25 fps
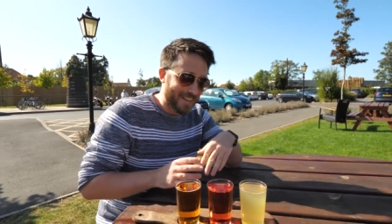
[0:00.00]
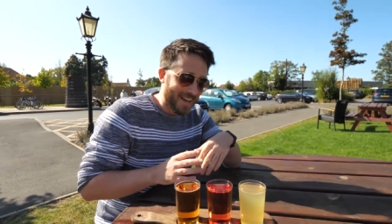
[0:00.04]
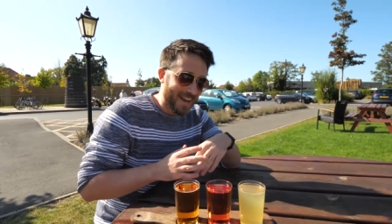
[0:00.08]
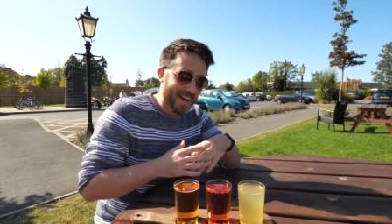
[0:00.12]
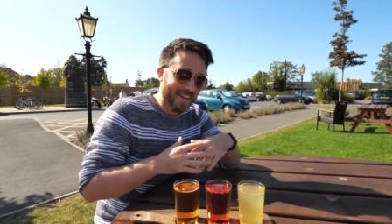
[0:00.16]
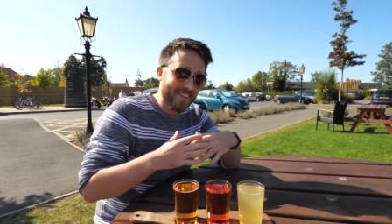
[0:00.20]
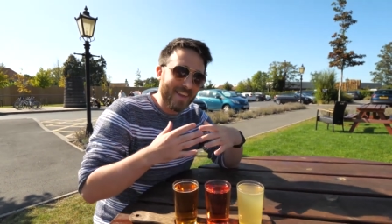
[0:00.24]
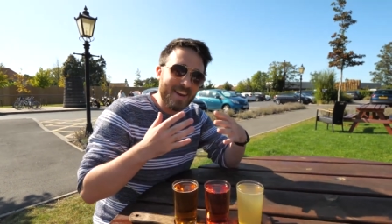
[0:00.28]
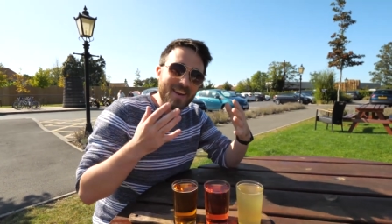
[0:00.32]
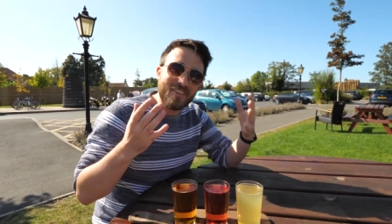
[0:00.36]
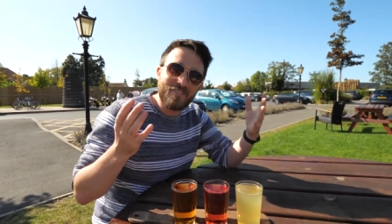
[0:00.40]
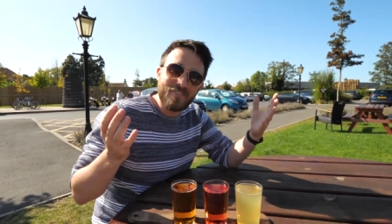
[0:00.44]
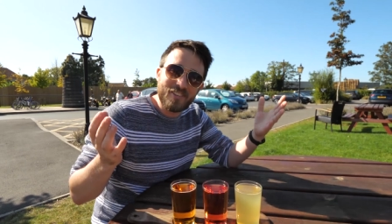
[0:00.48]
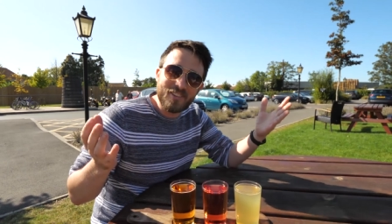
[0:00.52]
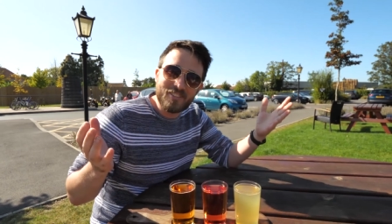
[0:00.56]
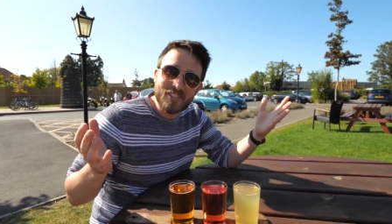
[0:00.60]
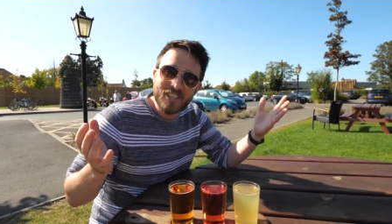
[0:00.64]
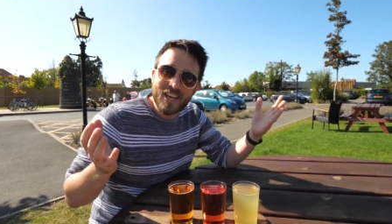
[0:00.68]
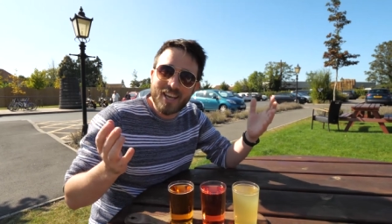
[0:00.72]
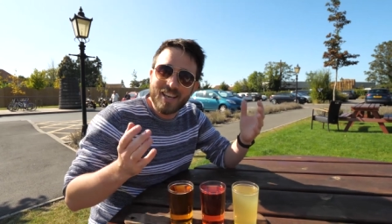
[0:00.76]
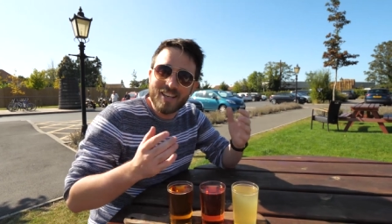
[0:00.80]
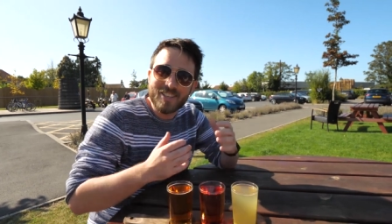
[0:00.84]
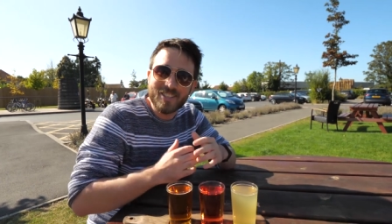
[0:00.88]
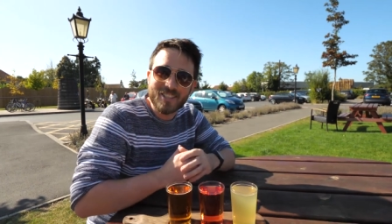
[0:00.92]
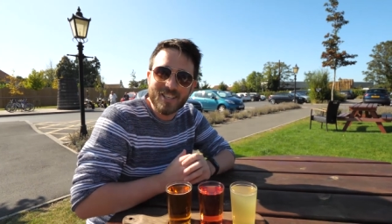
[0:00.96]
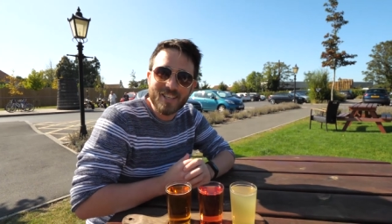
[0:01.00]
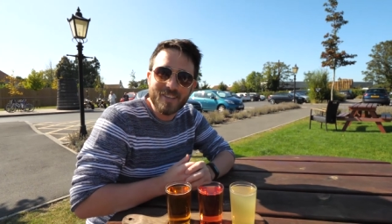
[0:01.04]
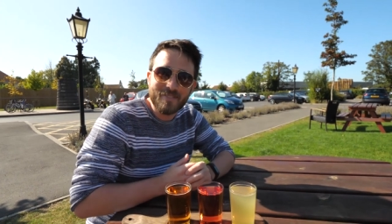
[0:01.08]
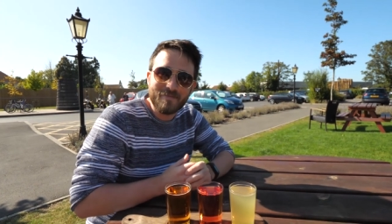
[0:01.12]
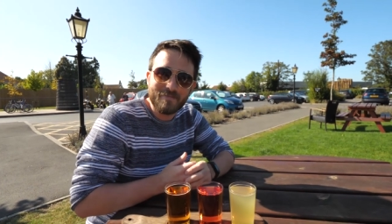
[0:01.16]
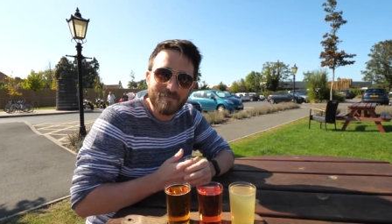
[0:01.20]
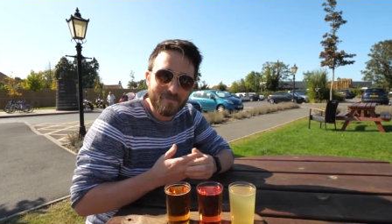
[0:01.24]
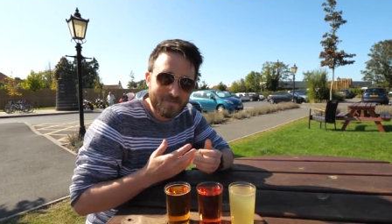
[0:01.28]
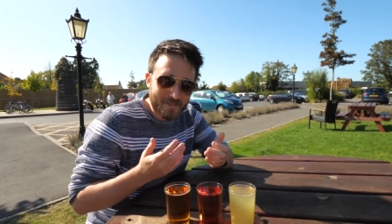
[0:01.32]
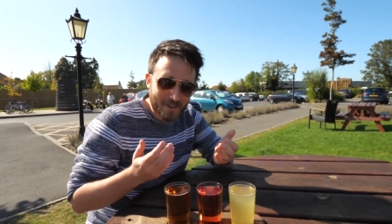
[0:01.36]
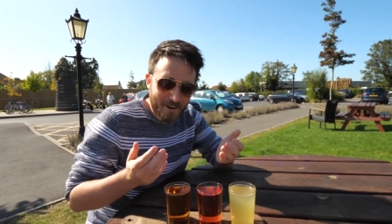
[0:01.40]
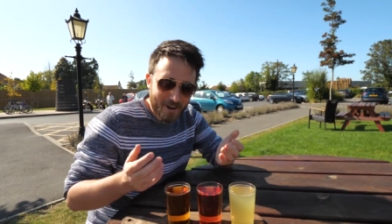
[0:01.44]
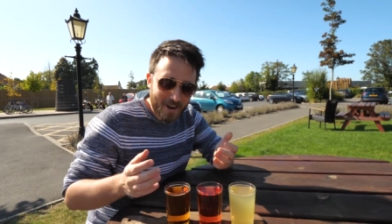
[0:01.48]
and then if you change it,
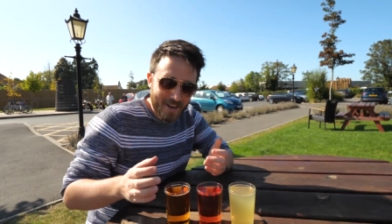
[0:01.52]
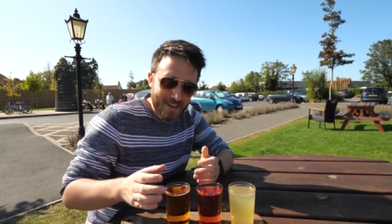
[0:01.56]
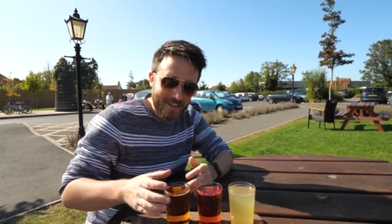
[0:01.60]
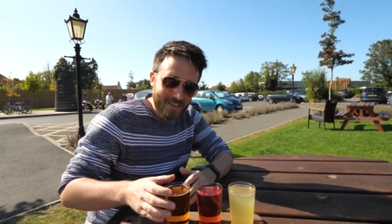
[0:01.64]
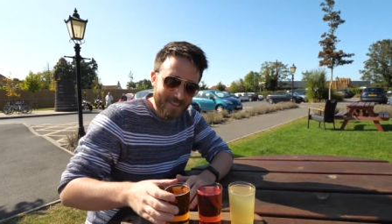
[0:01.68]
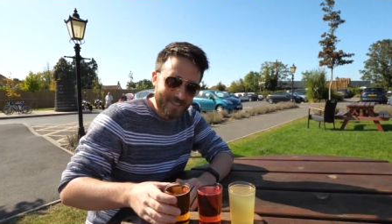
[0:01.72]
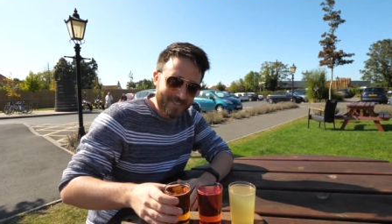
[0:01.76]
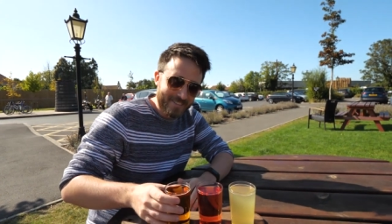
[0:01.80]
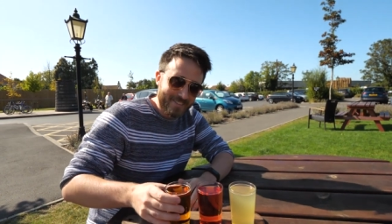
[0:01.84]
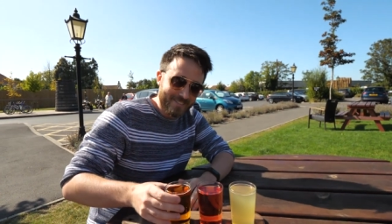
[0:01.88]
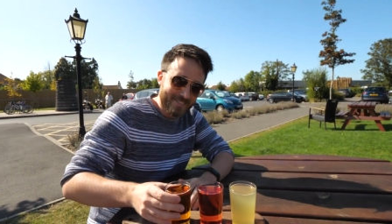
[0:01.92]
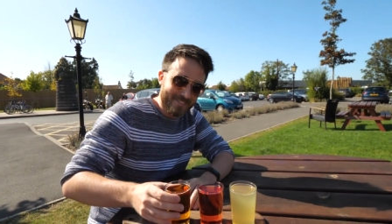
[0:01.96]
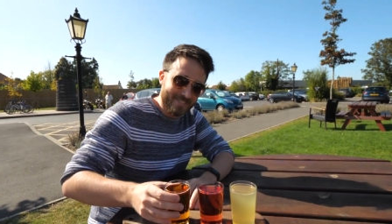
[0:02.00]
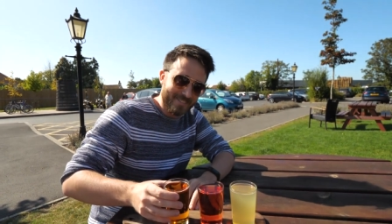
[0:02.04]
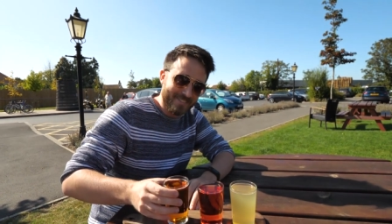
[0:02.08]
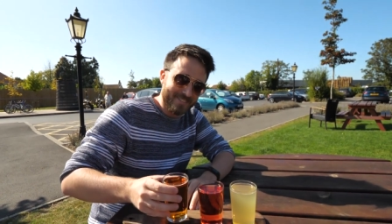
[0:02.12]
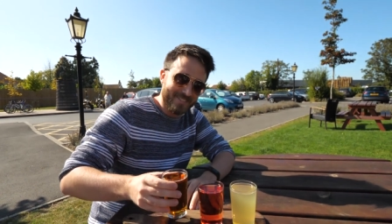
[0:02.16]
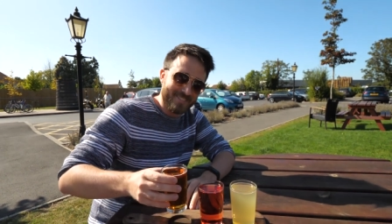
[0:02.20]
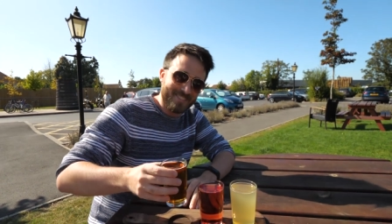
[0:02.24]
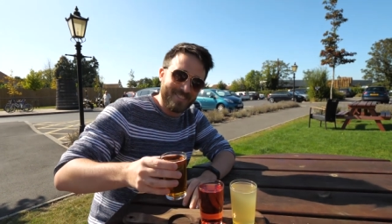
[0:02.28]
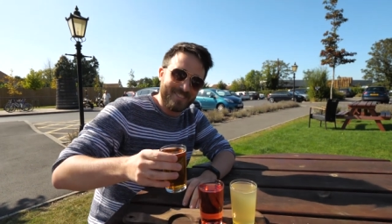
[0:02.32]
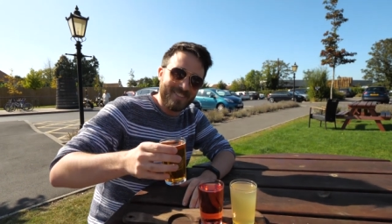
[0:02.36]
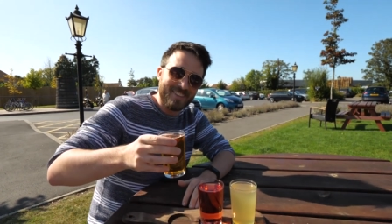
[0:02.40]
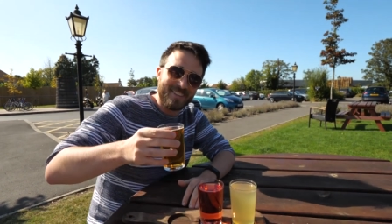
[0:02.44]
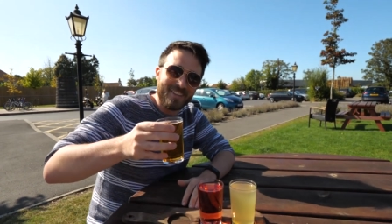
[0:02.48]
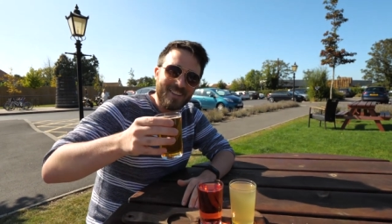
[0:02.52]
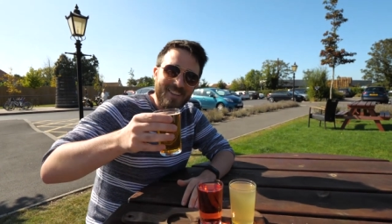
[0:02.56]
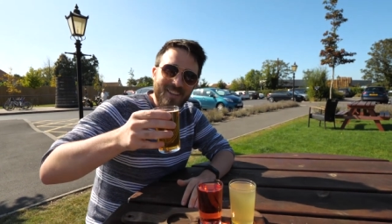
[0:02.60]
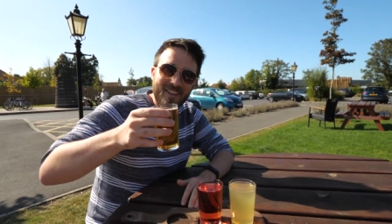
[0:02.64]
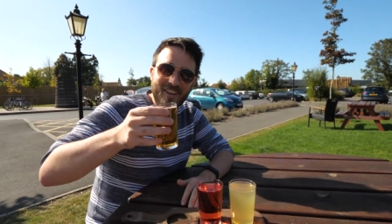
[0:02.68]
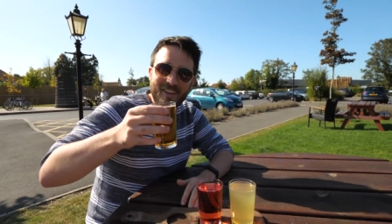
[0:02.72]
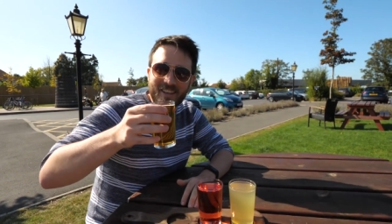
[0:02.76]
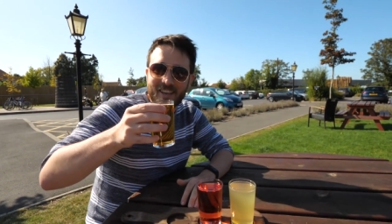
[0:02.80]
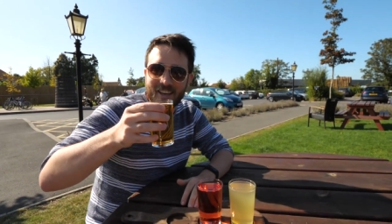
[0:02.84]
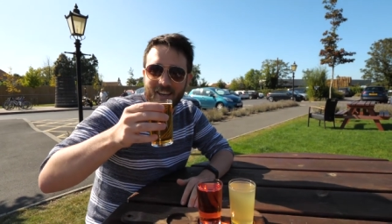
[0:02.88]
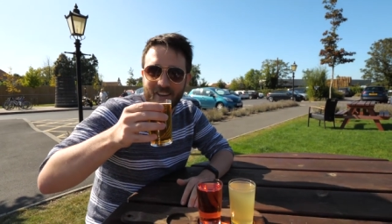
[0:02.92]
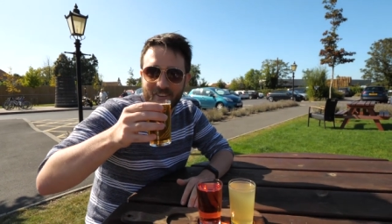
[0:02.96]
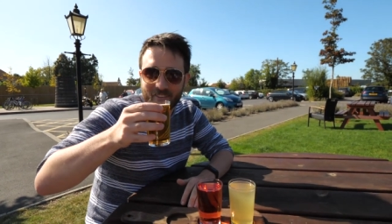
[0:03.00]
great.
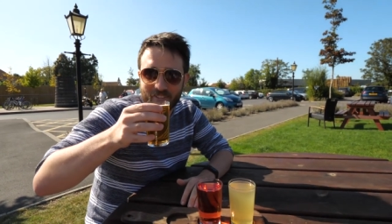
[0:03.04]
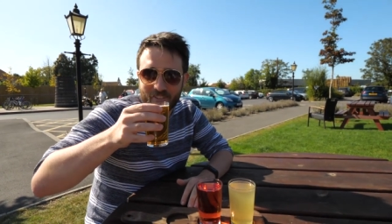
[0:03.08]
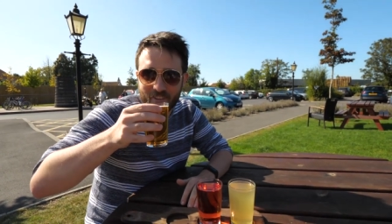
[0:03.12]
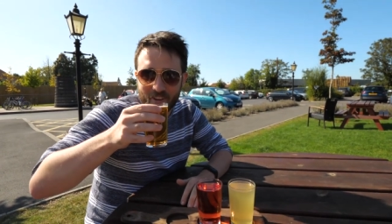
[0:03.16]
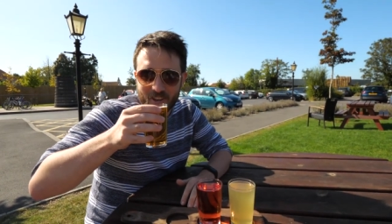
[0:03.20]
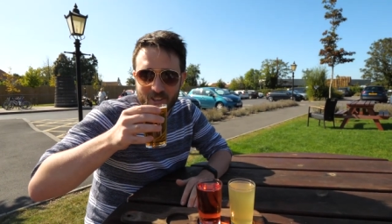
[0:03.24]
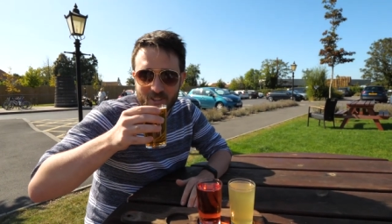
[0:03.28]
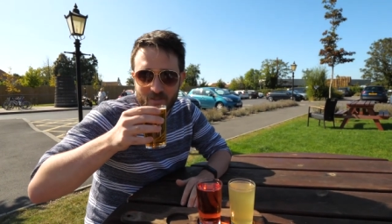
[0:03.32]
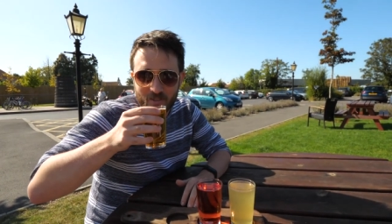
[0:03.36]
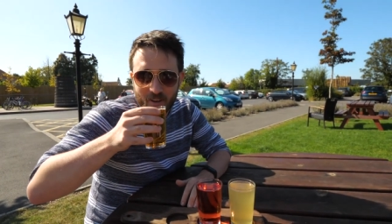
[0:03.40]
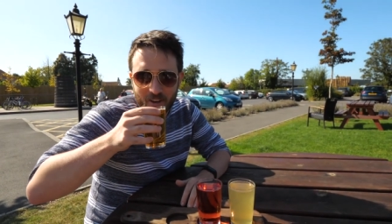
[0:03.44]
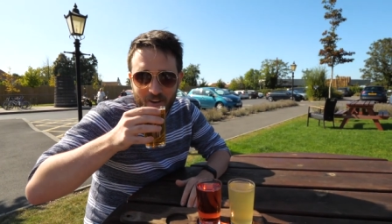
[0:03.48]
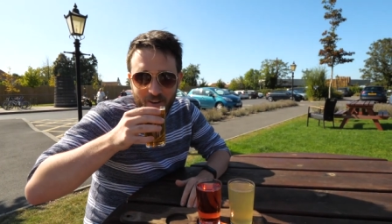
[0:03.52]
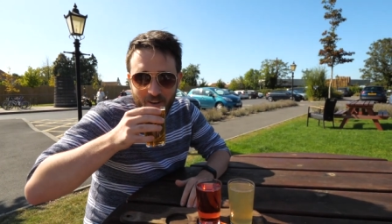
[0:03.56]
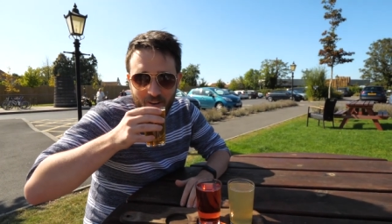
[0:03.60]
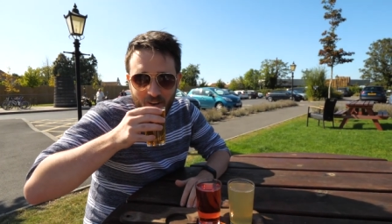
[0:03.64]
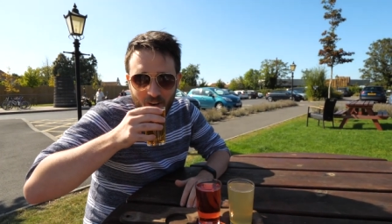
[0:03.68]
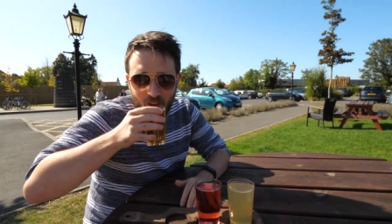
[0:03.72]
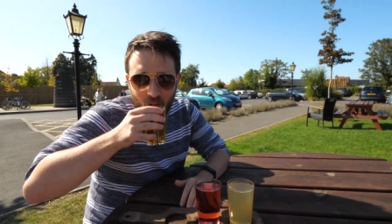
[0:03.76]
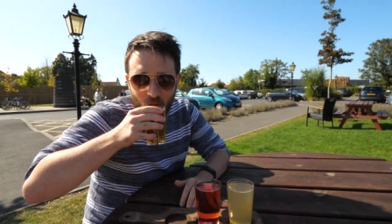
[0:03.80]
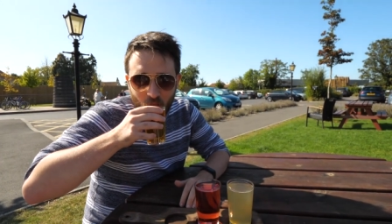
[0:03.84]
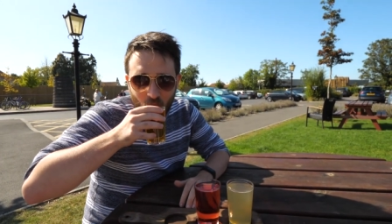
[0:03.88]
Okay, first one.